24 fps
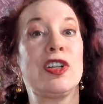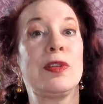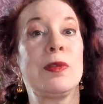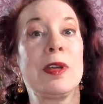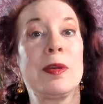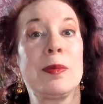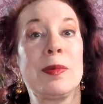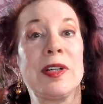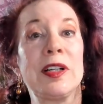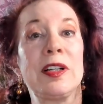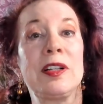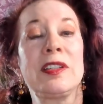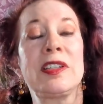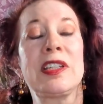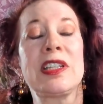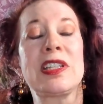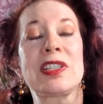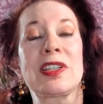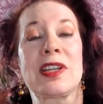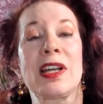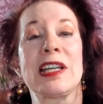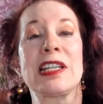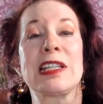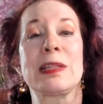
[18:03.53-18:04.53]
we will
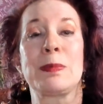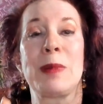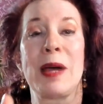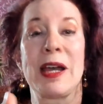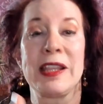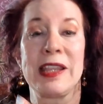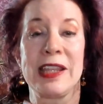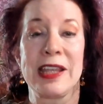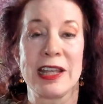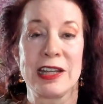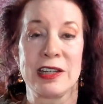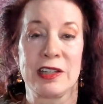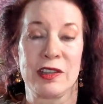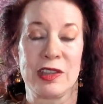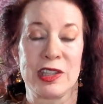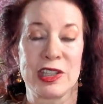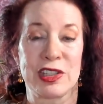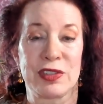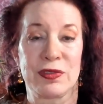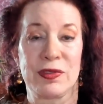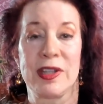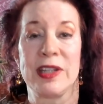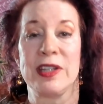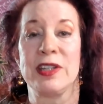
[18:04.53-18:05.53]
discuss by the end of
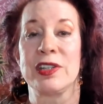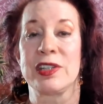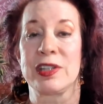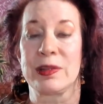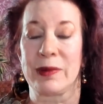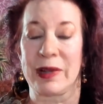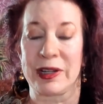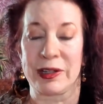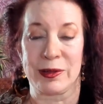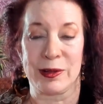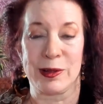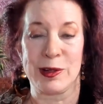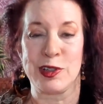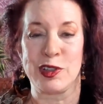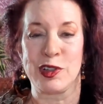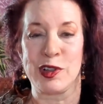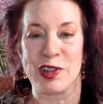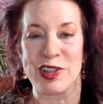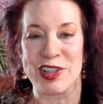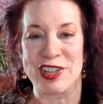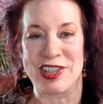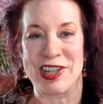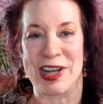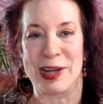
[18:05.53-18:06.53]
this vid, so I urge you
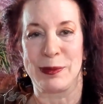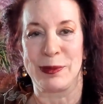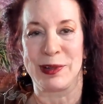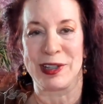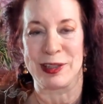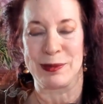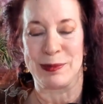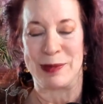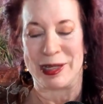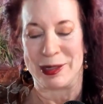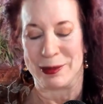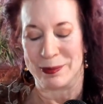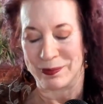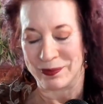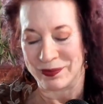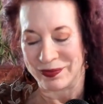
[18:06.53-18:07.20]
to stay with me.